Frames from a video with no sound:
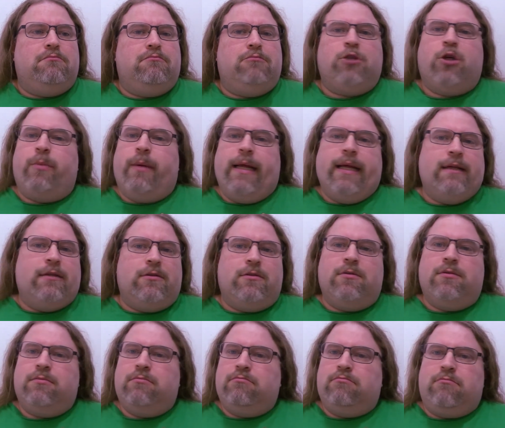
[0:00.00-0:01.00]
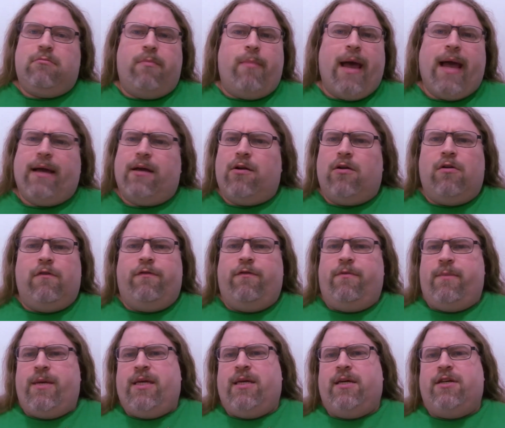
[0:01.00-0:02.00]
nobody held back at all
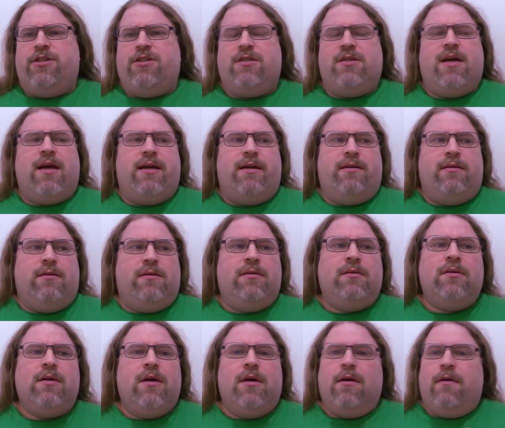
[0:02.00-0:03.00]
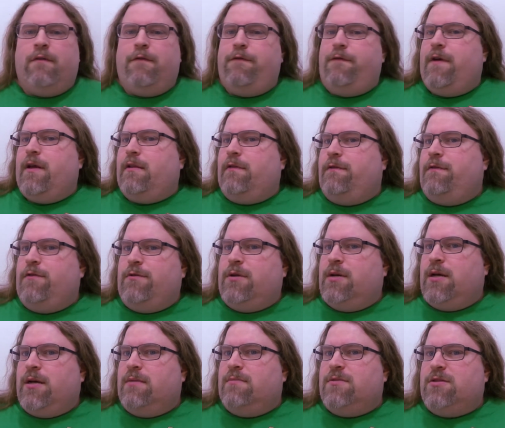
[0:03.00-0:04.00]
for me. I just kind of fell a few
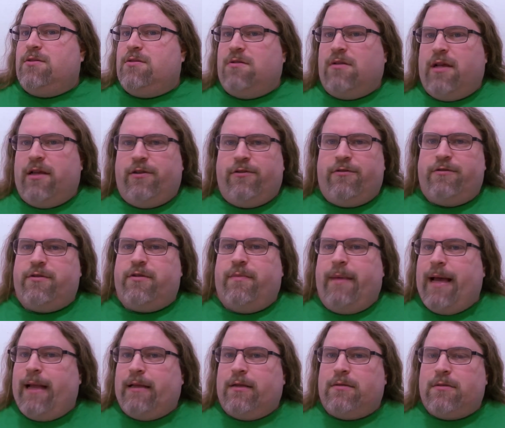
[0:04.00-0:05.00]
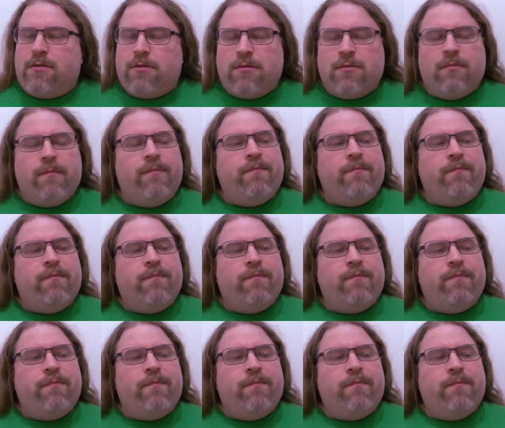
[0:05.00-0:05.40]
times until I learned to balance.